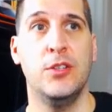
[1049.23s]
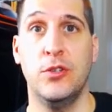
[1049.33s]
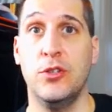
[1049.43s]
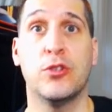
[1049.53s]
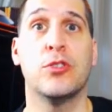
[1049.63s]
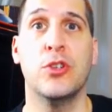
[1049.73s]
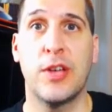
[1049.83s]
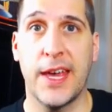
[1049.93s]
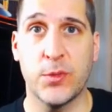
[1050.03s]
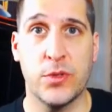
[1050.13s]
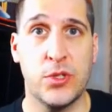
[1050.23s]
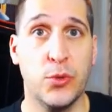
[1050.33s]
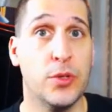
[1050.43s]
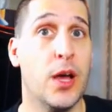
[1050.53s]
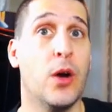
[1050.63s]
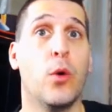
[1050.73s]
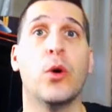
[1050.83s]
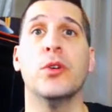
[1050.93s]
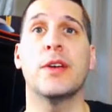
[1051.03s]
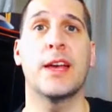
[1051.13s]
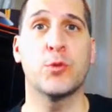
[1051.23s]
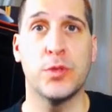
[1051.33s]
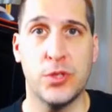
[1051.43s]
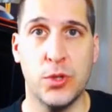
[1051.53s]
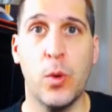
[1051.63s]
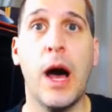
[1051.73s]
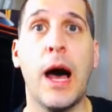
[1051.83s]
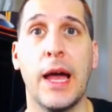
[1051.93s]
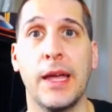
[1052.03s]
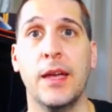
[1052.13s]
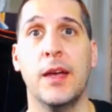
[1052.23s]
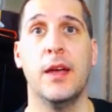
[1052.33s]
your guess was too low or your guess was too high.